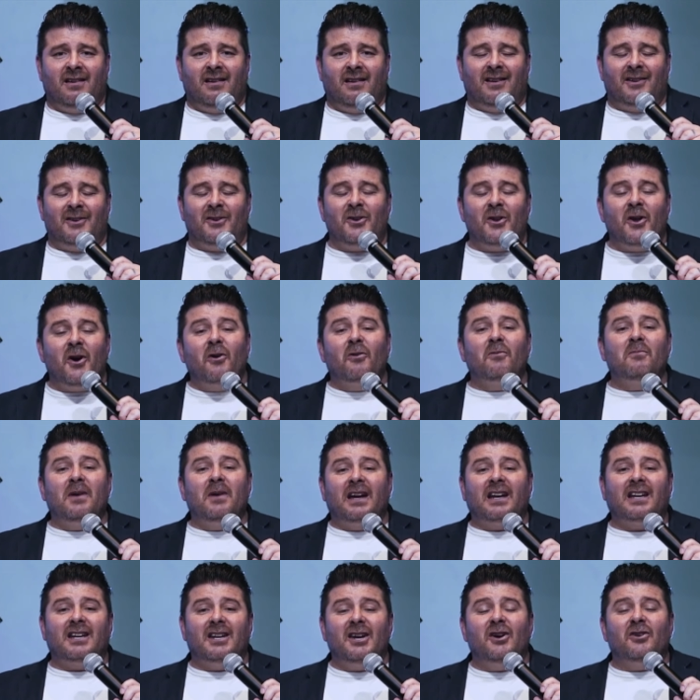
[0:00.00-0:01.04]

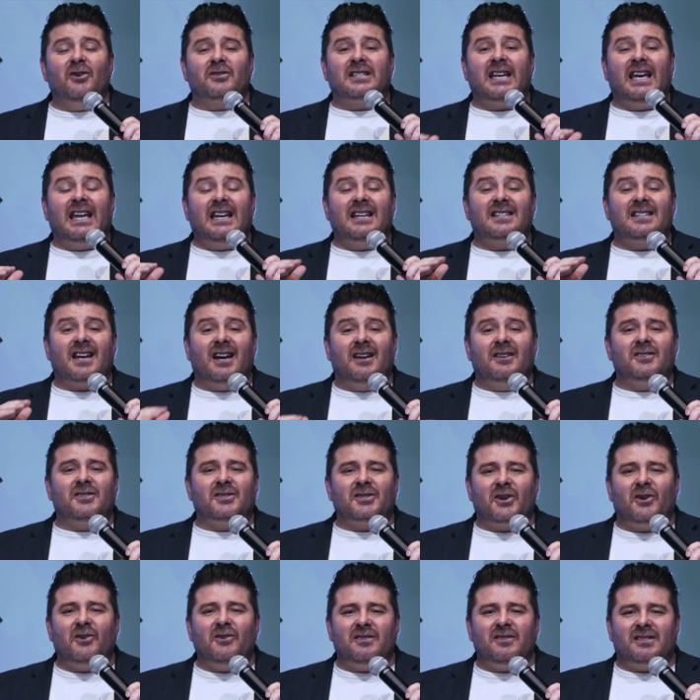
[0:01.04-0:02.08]
Nobody knows. It is
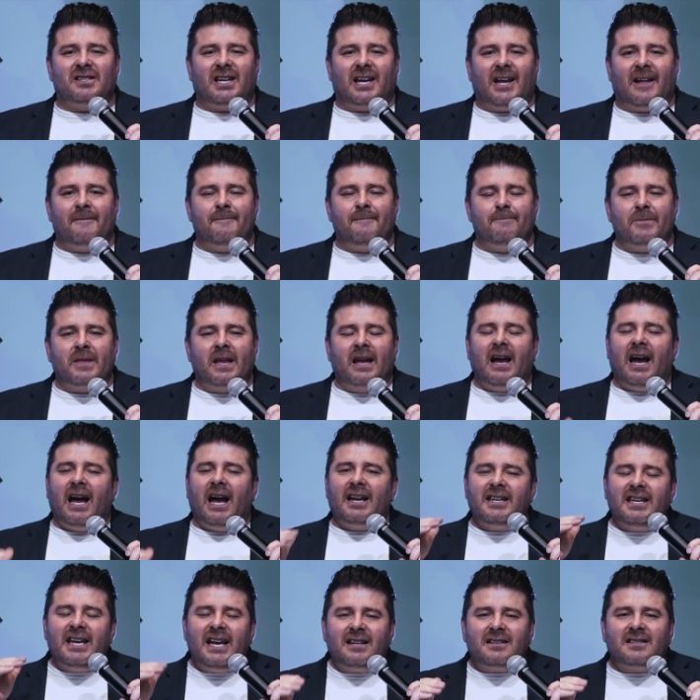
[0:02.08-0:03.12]
uncertainty.
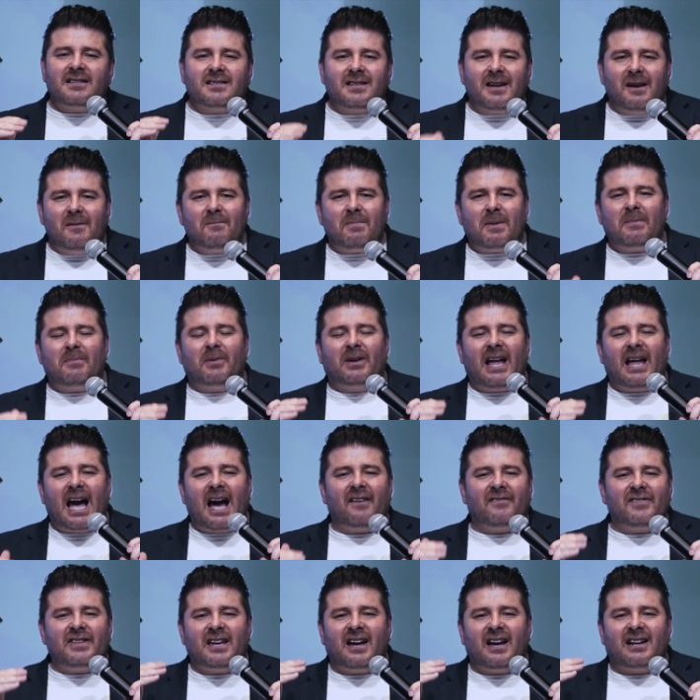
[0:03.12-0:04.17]
And yet some people
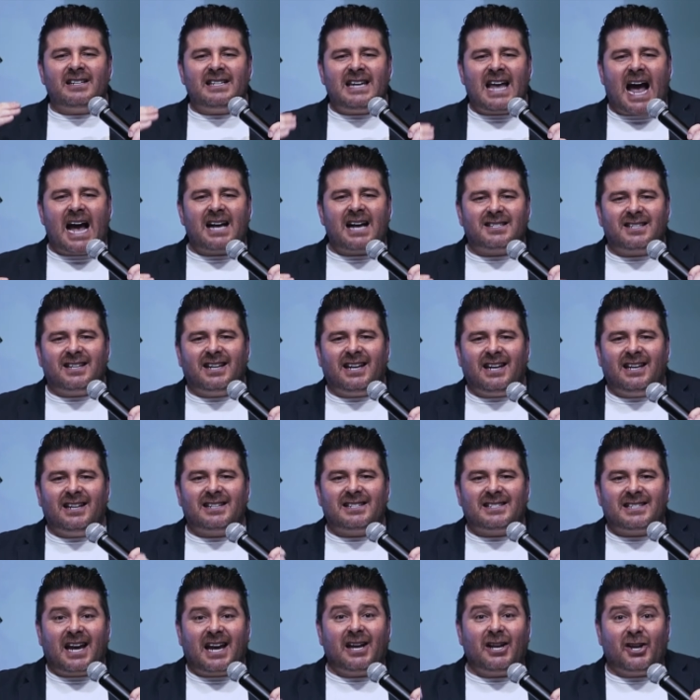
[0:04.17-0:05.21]
have the audacity to
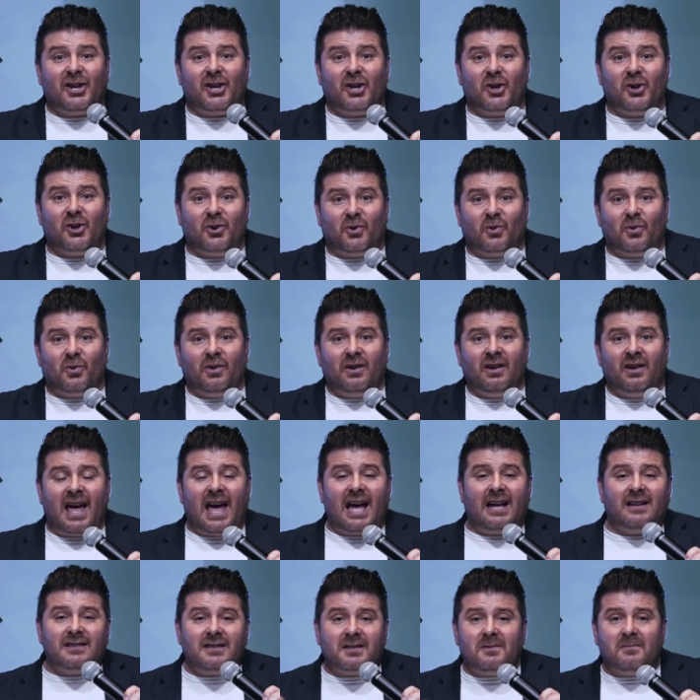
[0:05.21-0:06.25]
say to you
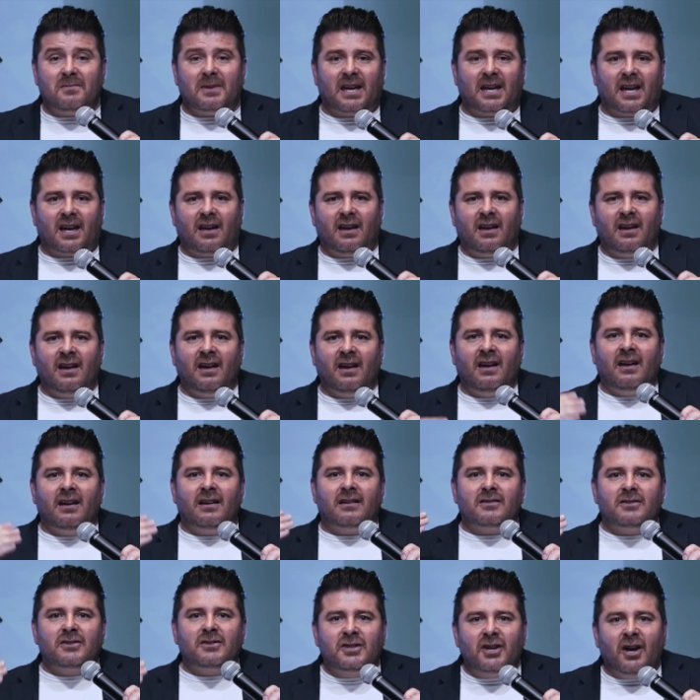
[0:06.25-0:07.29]
and to me,
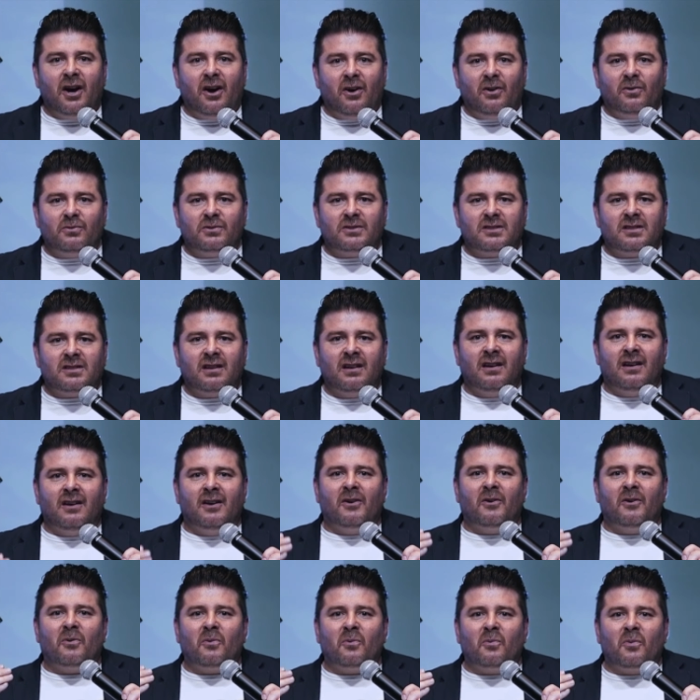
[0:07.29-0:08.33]
don't
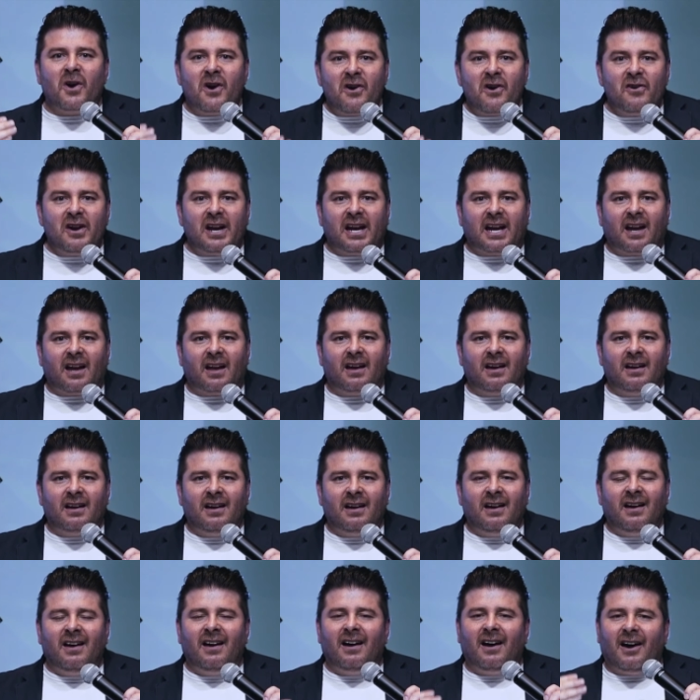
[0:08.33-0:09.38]
worry.
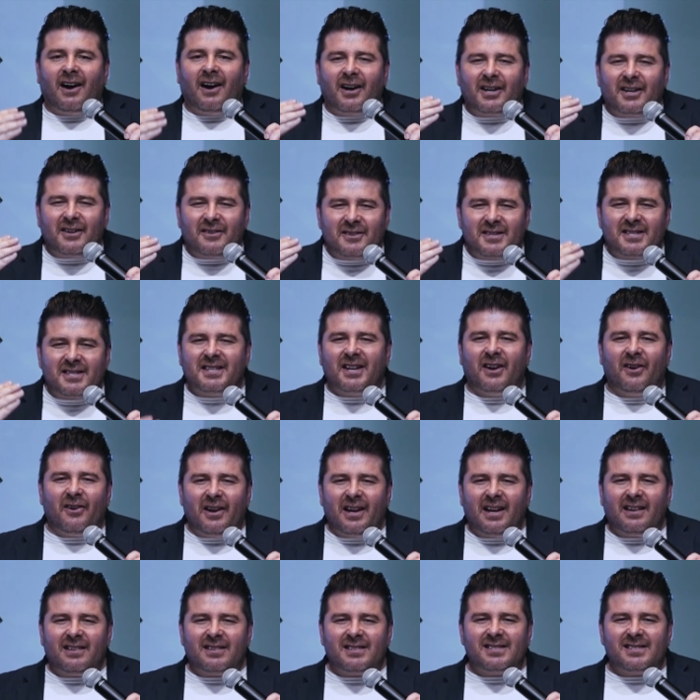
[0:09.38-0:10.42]
Are you
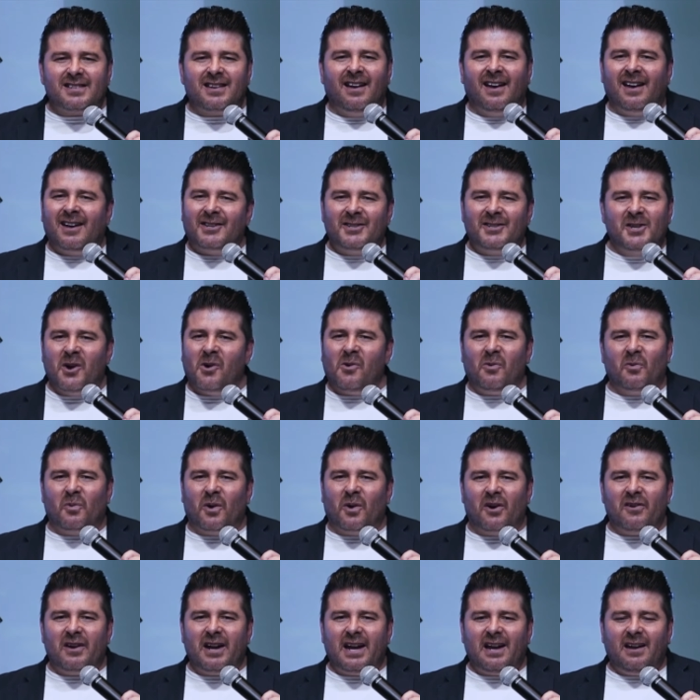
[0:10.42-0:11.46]
serious? Don't
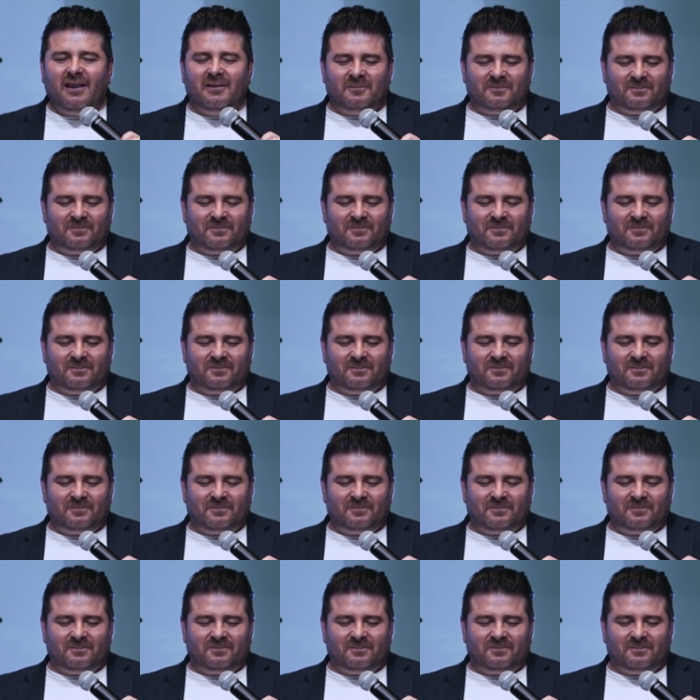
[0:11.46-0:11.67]
worry.